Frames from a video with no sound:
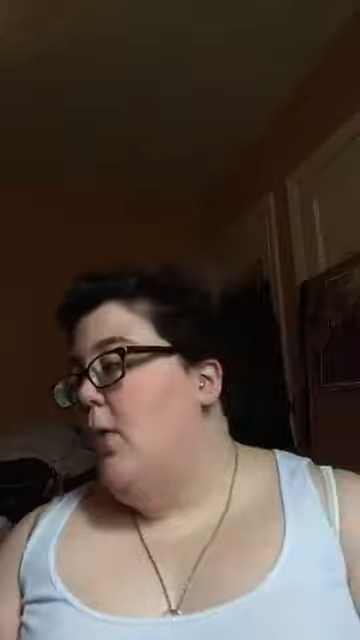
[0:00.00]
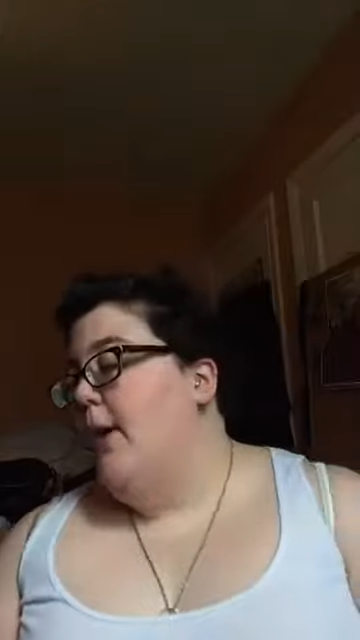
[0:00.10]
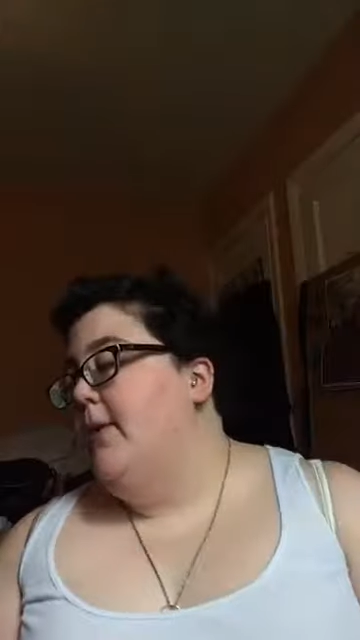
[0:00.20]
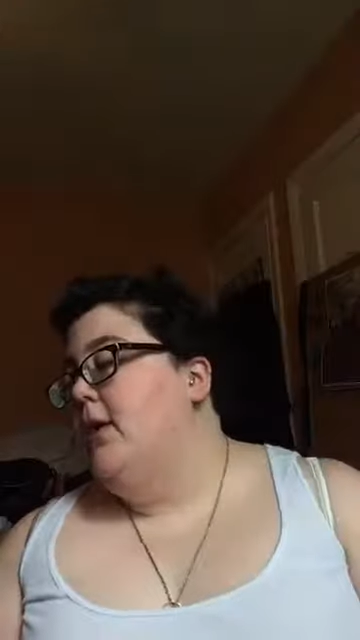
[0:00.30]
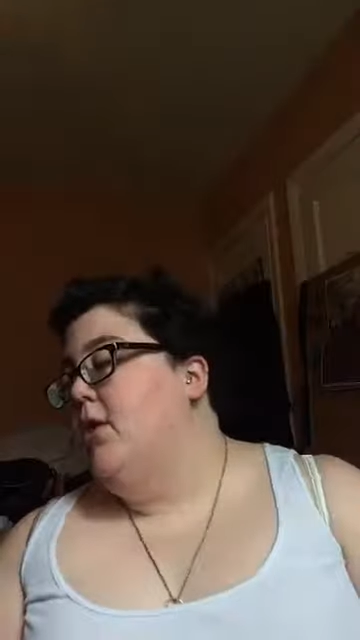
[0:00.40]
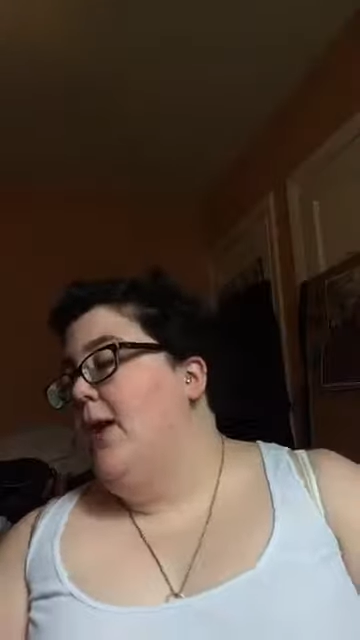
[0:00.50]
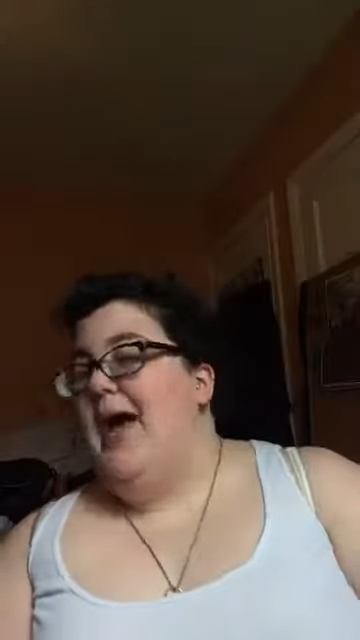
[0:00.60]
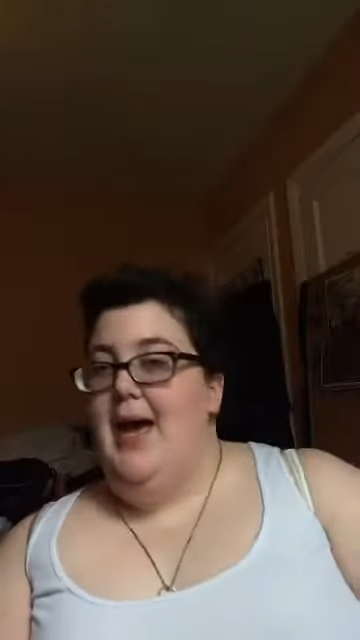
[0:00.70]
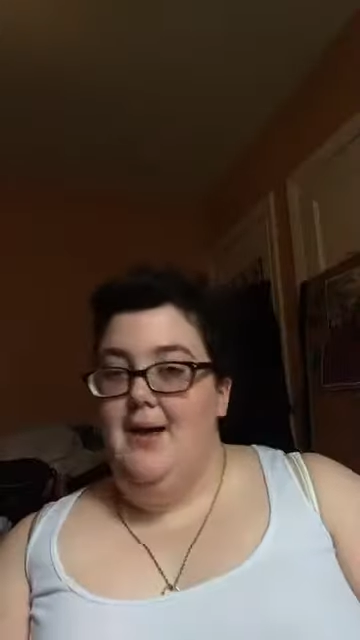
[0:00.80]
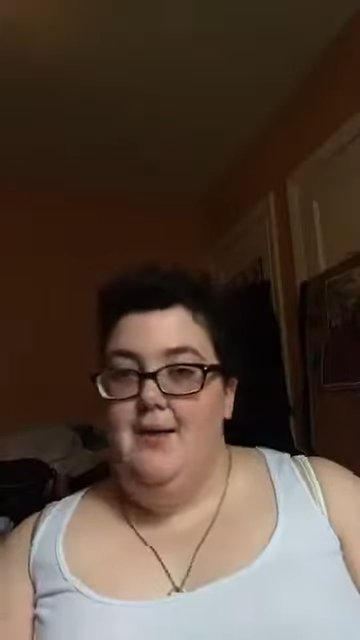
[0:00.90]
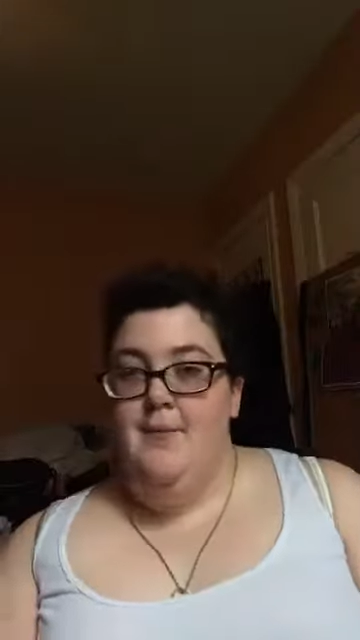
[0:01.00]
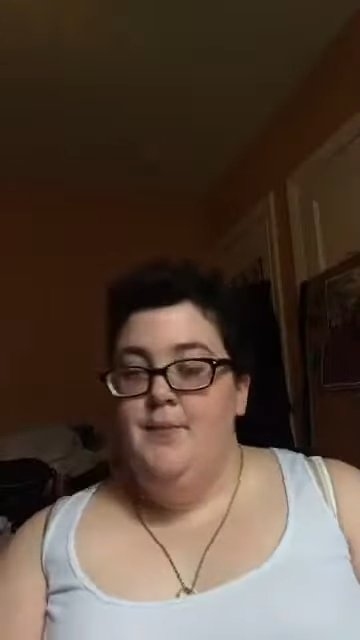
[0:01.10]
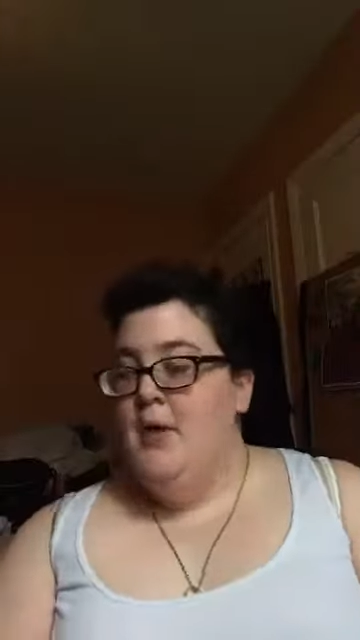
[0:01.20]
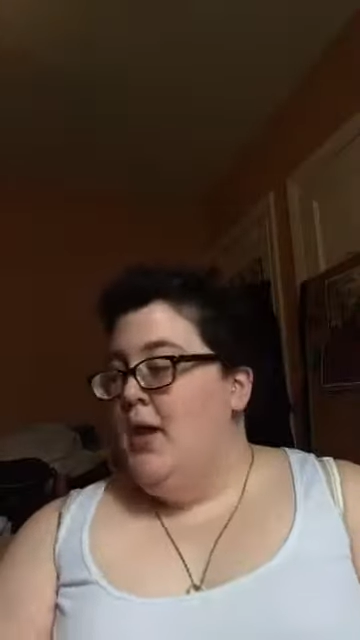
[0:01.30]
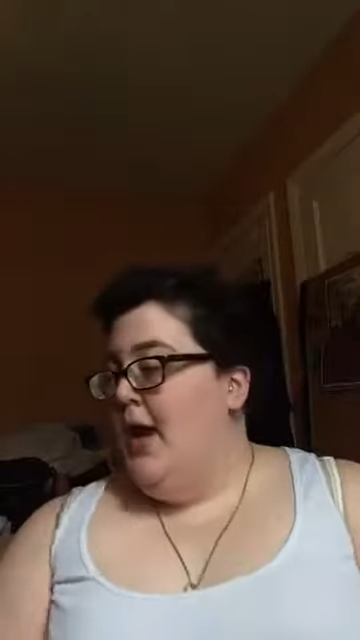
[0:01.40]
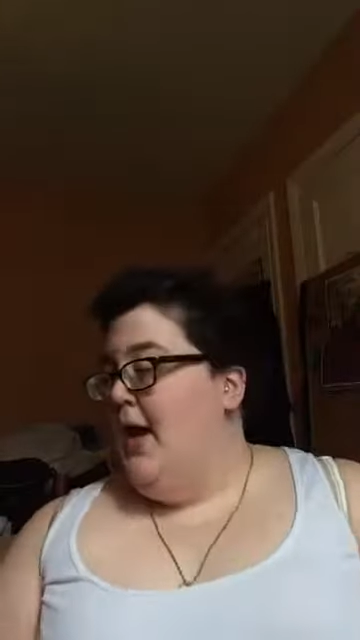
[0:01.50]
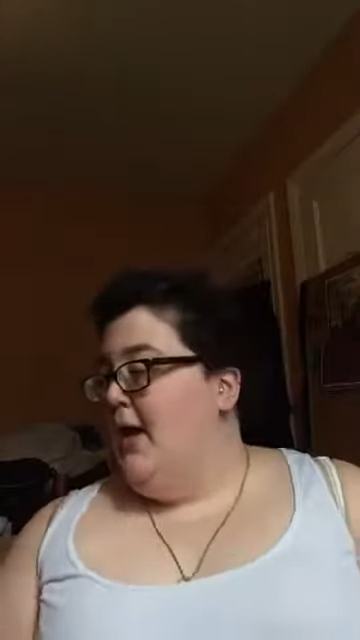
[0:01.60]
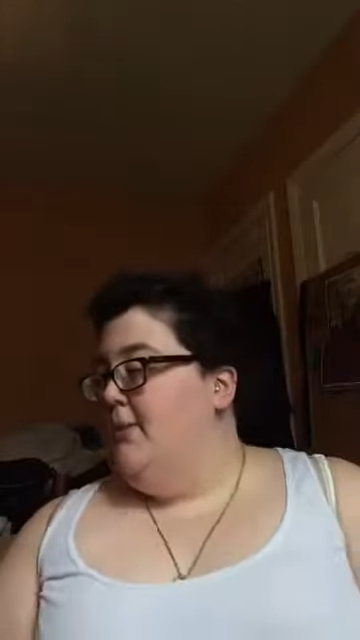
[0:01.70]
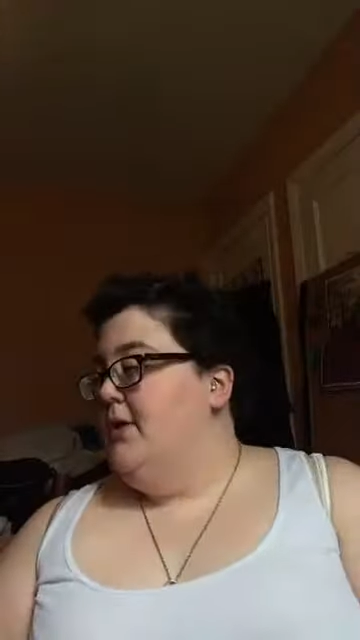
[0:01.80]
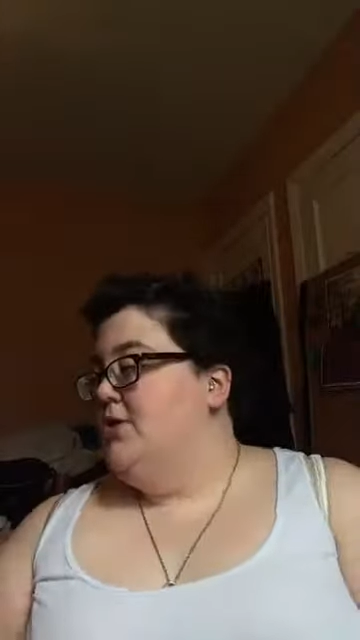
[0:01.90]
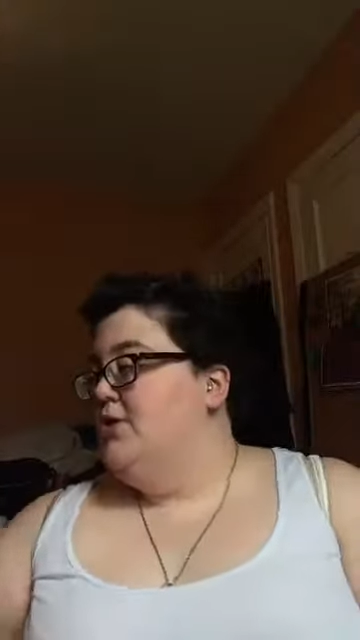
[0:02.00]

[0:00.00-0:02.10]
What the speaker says: I'm going to go ahead and I'm going to